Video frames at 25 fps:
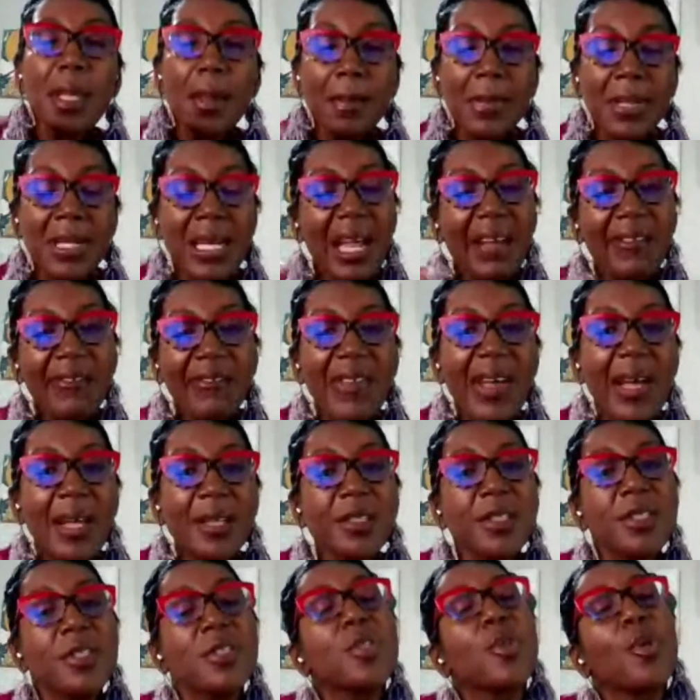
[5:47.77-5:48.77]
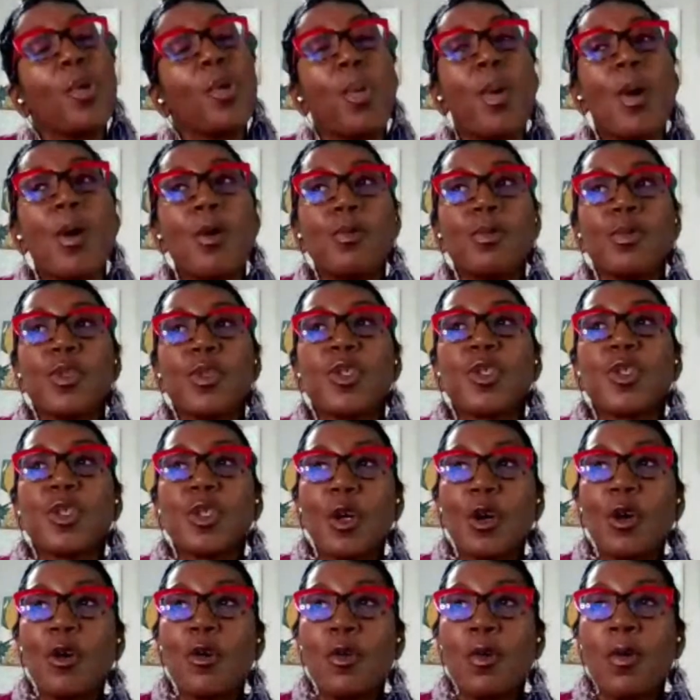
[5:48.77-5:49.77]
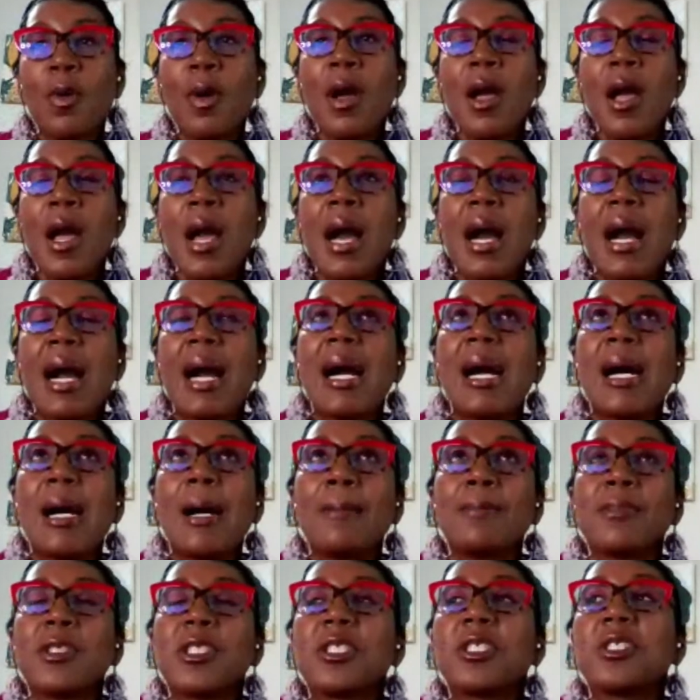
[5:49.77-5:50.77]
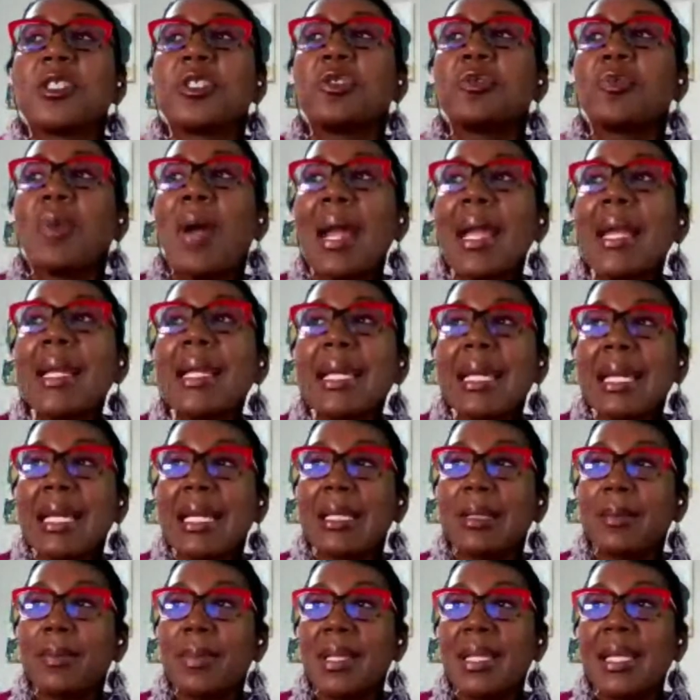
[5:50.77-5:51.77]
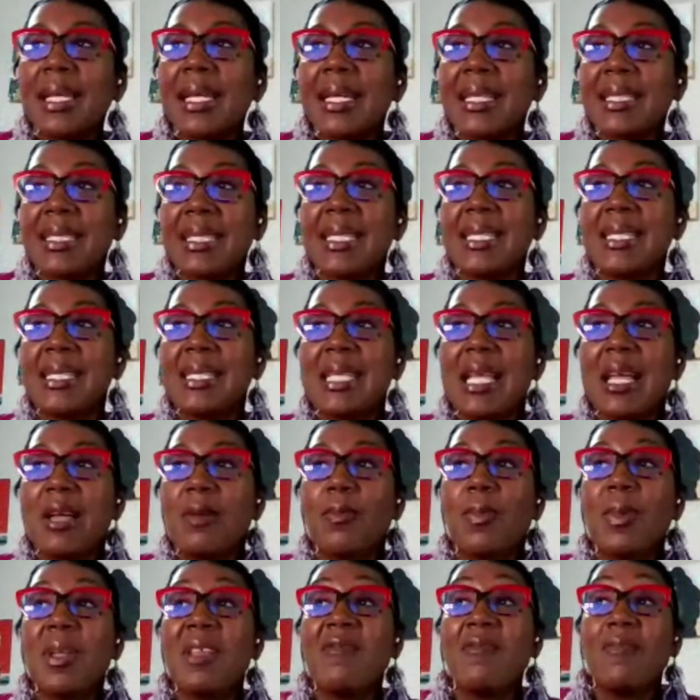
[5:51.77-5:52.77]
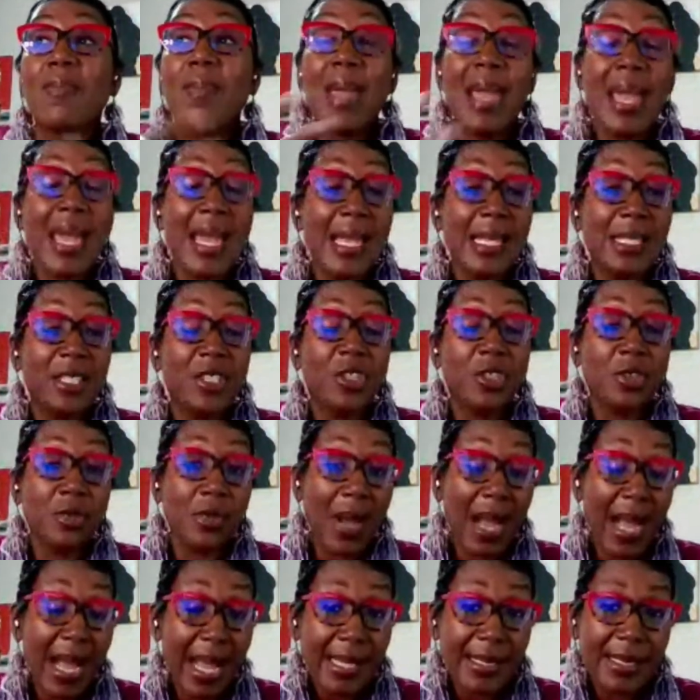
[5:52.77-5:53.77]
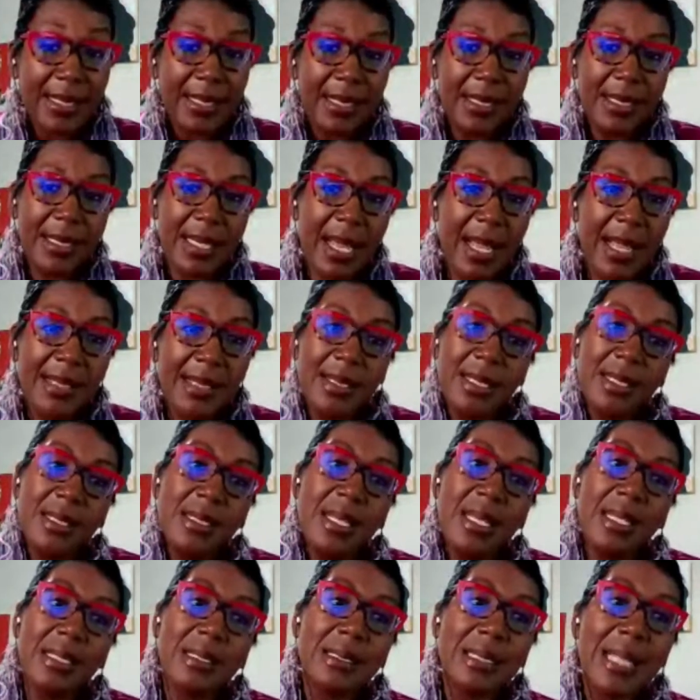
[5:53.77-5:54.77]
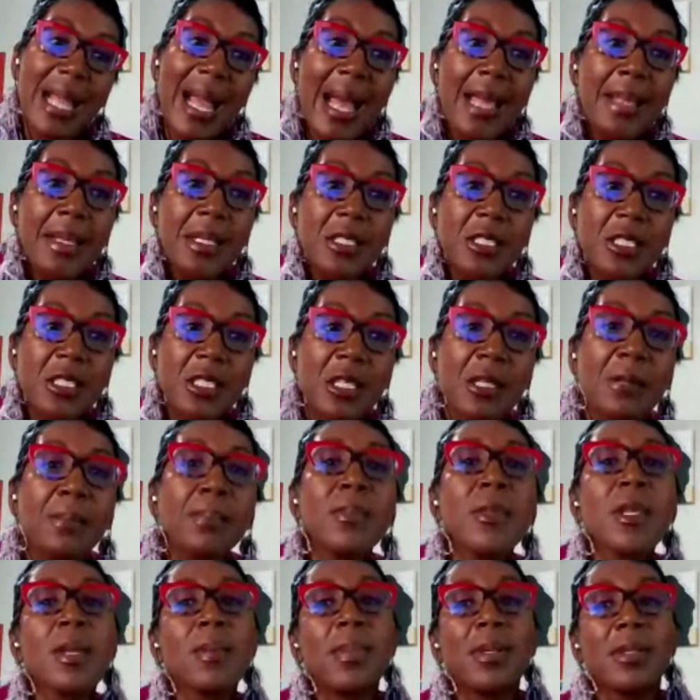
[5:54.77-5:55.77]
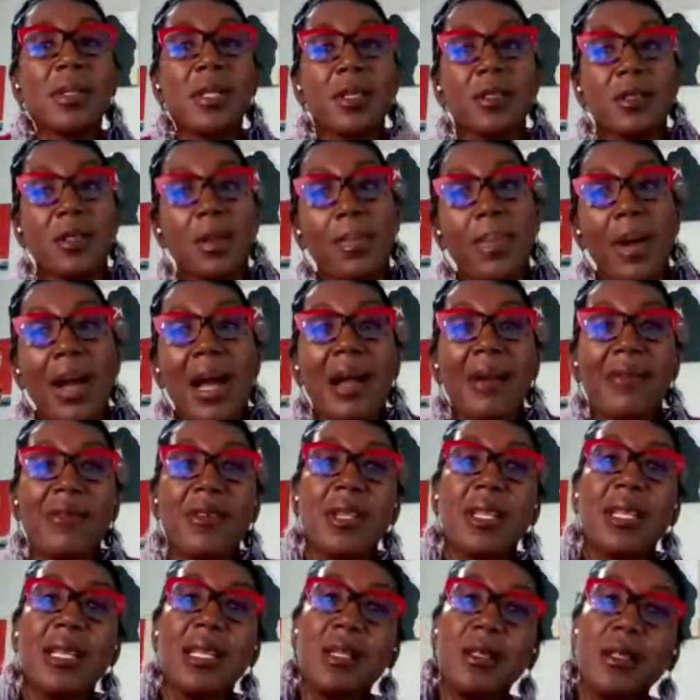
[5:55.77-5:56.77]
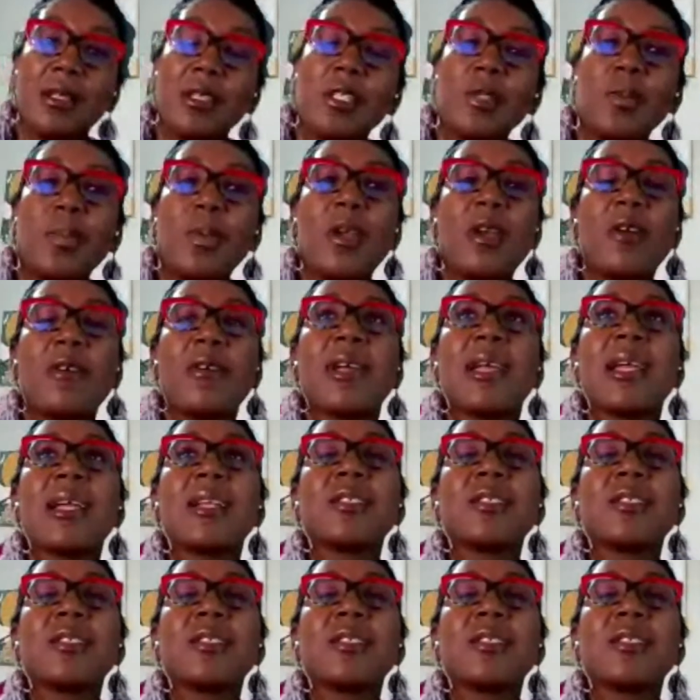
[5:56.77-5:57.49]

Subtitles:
But I found this quote so striking because he said, we've made strides in science and technology, but there's a poverty in the spirit.